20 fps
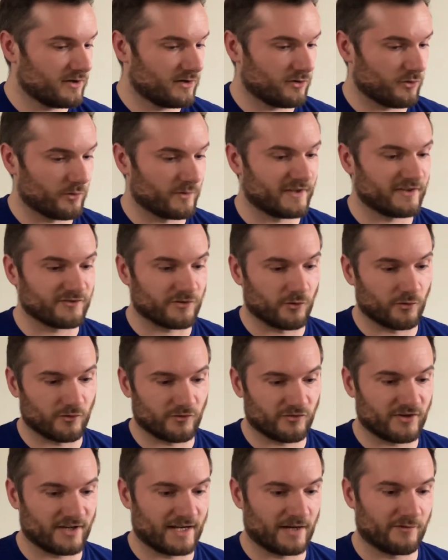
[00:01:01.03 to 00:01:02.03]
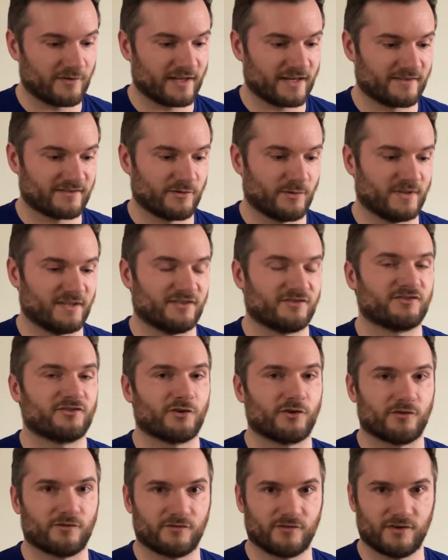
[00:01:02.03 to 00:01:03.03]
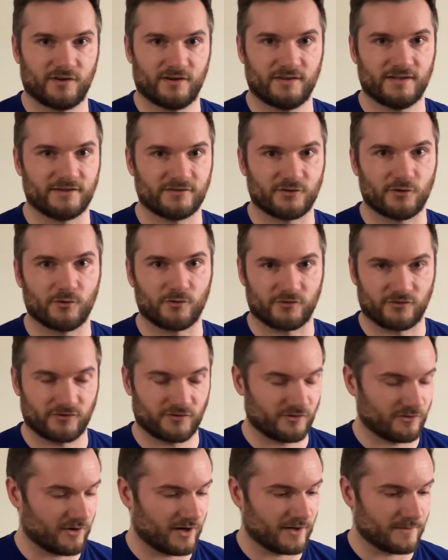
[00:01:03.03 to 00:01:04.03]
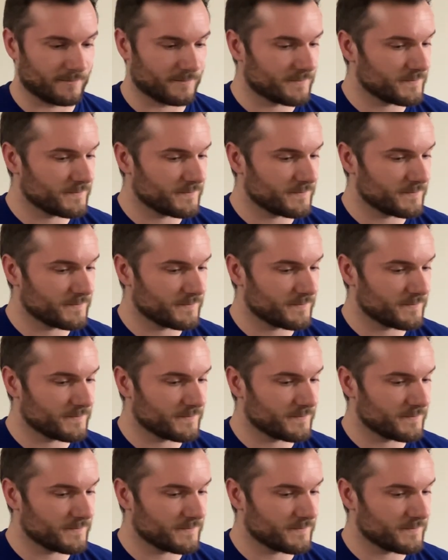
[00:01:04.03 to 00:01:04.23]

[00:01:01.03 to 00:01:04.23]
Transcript: or these goals, and everything is going to serve these goals, right?